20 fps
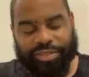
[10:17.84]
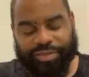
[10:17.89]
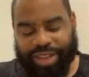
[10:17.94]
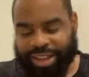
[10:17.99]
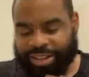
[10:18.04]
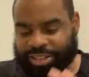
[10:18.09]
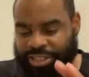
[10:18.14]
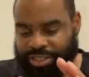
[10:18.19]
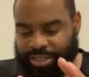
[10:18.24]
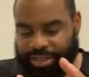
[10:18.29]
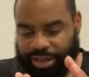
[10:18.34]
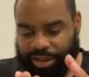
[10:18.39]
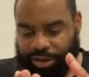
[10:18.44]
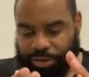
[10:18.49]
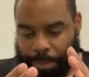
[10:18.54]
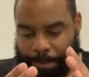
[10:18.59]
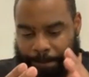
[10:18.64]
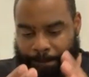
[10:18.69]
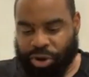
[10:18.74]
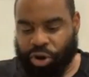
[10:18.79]
I just think
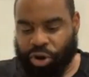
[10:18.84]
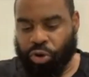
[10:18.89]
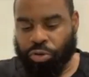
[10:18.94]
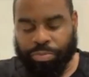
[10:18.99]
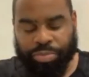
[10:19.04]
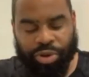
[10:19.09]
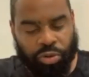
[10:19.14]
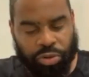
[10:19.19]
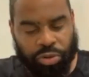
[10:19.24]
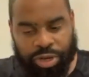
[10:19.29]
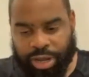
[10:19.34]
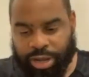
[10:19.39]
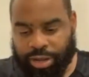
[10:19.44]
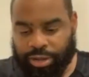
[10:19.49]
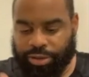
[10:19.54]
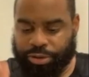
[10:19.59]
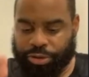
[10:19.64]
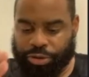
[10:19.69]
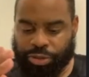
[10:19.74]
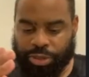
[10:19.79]
bold
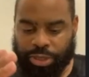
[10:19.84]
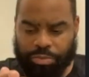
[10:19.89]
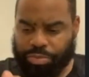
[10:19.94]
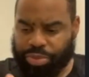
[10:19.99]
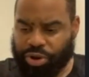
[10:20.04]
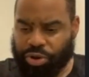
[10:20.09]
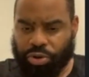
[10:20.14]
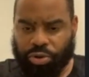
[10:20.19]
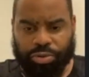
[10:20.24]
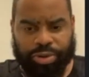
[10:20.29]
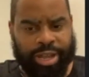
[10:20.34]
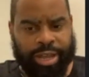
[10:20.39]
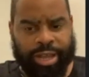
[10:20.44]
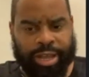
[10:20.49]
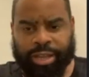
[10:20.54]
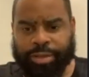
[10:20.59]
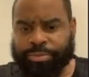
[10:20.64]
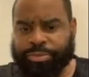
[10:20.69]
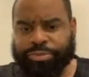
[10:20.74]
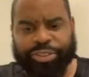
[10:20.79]
colors, bold
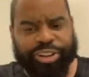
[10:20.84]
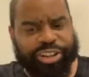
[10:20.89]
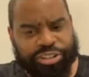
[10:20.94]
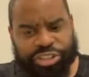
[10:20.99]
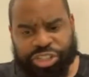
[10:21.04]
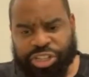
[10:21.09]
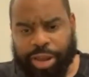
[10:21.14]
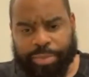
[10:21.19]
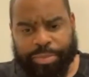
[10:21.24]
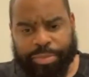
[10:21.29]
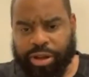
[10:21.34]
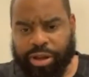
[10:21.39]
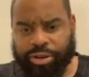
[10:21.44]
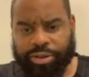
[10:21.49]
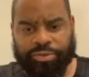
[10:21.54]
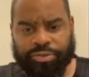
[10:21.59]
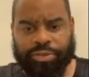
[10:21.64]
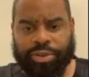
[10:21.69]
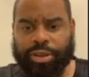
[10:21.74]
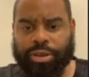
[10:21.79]
British
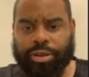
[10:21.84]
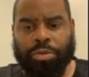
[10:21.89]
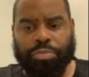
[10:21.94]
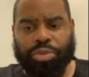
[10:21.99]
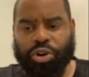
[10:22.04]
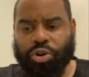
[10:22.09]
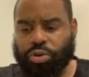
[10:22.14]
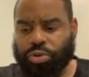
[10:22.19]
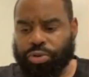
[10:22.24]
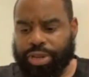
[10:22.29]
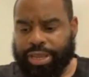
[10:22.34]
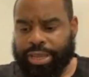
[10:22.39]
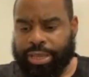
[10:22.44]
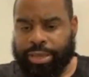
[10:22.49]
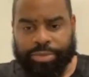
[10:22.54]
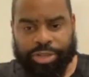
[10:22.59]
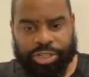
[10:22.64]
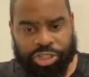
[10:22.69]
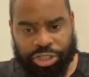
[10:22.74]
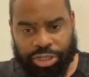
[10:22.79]
typography, bold
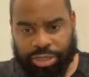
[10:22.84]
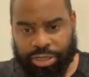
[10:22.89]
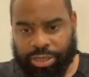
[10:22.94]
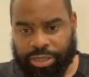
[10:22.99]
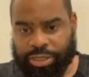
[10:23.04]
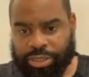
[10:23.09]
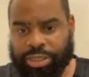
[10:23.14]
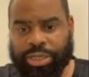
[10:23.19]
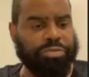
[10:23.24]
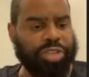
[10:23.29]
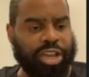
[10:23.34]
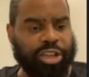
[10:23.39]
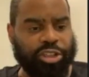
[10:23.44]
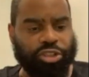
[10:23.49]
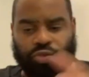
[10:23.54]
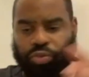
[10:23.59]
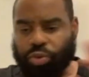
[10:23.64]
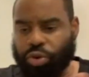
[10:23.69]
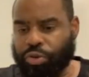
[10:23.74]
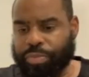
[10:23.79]
images, a
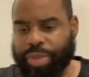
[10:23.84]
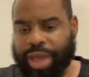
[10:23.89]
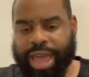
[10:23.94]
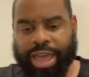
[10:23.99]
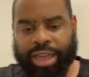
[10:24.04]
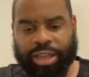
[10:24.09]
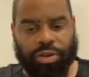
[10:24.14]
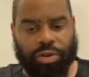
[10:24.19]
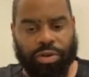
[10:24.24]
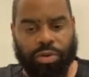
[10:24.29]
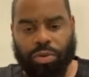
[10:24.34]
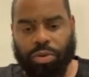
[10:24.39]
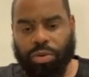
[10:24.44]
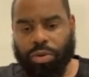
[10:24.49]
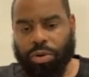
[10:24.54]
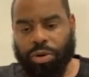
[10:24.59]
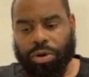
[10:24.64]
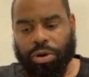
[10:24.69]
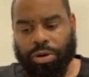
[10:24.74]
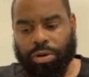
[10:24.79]
throwback
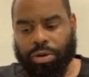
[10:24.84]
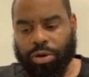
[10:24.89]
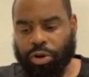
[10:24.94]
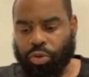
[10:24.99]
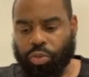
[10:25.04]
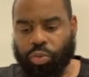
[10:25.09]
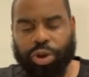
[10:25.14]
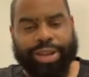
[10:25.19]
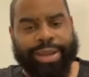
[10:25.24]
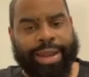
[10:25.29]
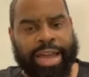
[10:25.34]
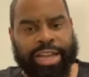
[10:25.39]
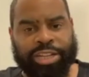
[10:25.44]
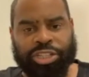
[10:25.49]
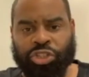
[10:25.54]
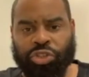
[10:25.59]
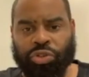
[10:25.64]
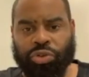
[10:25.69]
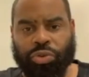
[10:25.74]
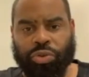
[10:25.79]
or whatnot
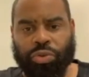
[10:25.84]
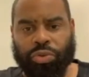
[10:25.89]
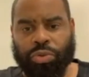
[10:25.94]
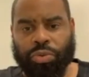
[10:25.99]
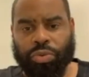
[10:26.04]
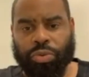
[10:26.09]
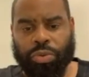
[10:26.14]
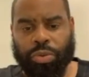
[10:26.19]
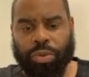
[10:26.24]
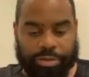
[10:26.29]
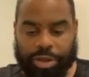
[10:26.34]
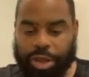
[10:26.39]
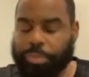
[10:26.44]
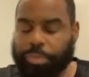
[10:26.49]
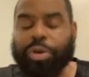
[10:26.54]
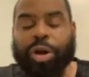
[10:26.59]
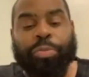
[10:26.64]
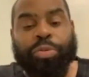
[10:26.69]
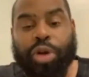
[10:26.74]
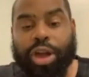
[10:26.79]
to
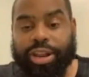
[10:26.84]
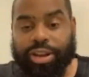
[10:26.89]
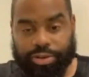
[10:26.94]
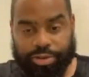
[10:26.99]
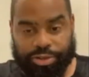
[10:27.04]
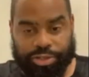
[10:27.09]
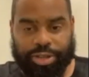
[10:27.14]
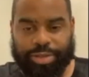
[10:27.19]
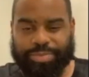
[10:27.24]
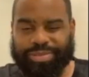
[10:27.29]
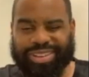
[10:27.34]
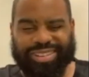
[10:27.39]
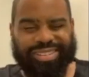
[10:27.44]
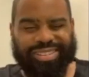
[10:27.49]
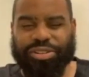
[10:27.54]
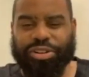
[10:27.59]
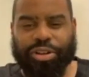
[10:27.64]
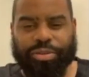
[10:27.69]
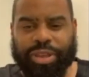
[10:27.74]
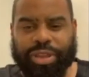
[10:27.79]
a product or something. You
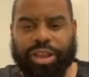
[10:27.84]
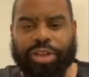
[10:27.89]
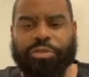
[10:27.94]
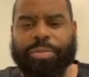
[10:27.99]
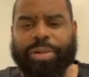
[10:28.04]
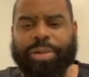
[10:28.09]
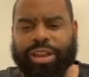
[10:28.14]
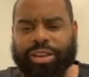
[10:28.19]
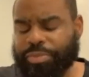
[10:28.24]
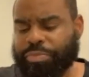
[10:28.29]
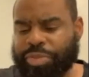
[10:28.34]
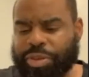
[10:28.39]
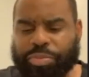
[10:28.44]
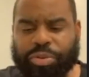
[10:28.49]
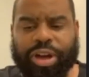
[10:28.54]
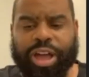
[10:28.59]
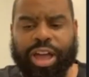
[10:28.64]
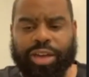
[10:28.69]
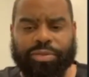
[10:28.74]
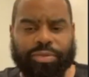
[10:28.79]
know, I mean,
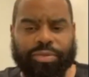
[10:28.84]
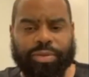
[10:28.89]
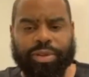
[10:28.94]
people have